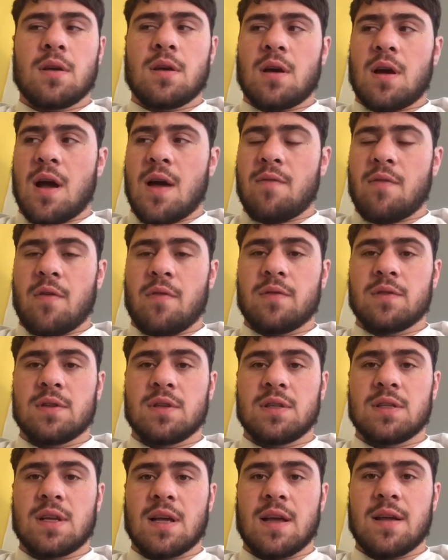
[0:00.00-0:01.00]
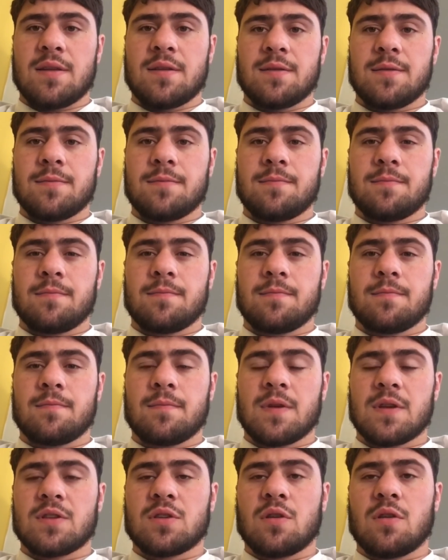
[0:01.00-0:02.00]
I've obviously said
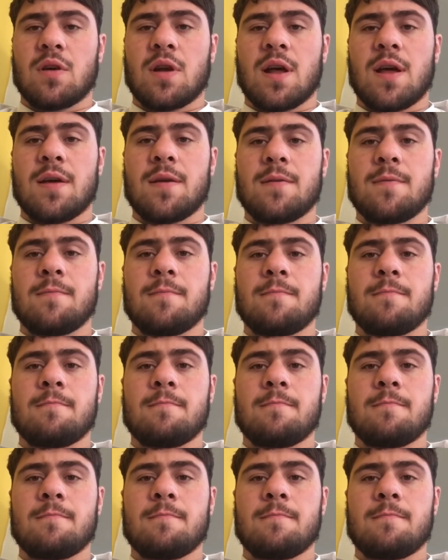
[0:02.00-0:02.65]
it's all right.